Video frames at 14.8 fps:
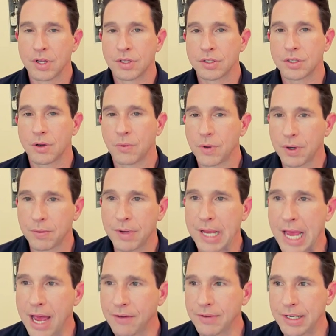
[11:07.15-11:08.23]
So what do we
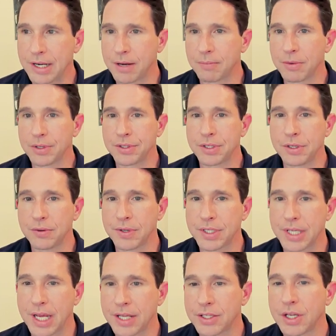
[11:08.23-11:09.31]
have? In number 2, it
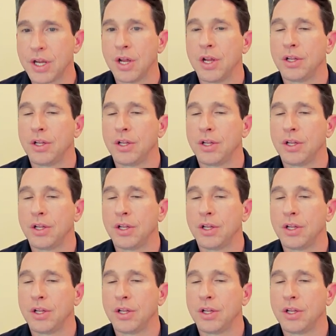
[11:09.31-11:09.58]
says,